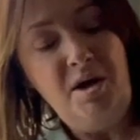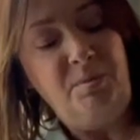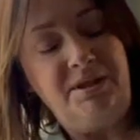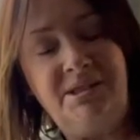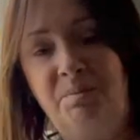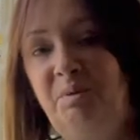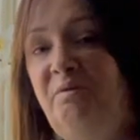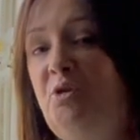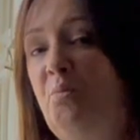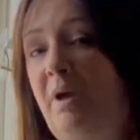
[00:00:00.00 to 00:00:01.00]
but some of
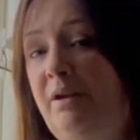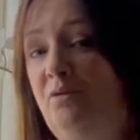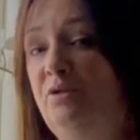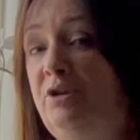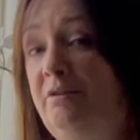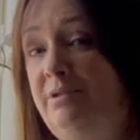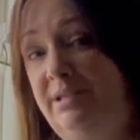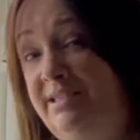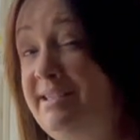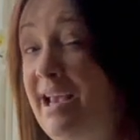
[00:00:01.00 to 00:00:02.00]
you may not know the
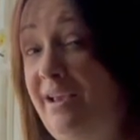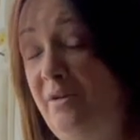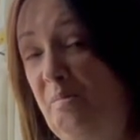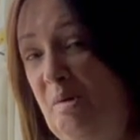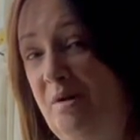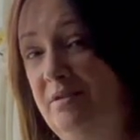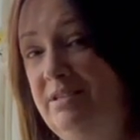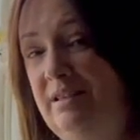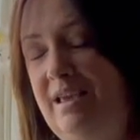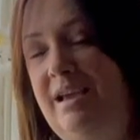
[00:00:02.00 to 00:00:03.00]
second part
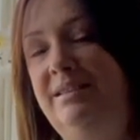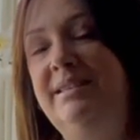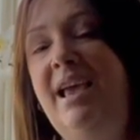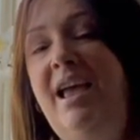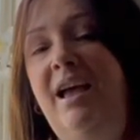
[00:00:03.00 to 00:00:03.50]
to this.